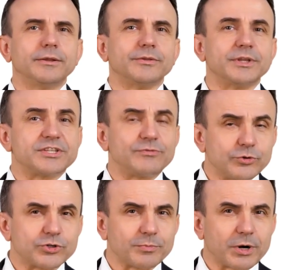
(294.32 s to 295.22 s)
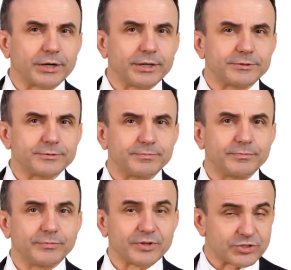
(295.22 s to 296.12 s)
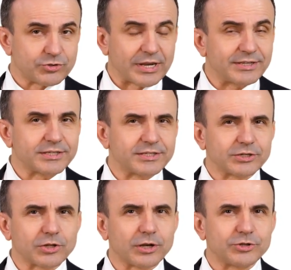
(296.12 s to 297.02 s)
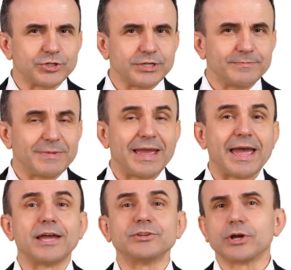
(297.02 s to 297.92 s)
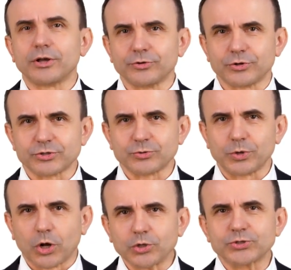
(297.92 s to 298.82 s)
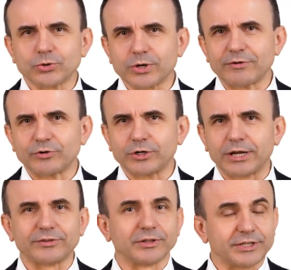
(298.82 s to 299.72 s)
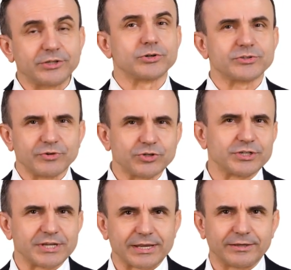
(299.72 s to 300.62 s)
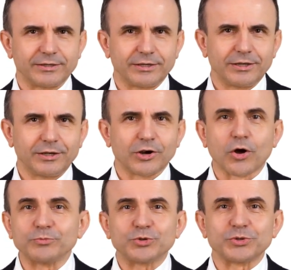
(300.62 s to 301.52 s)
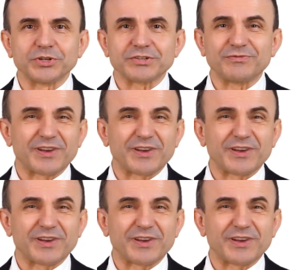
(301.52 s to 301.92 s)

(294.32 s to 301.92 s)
This future market This trend in technology and others we also cover at the Leaders Vision Day. Come to this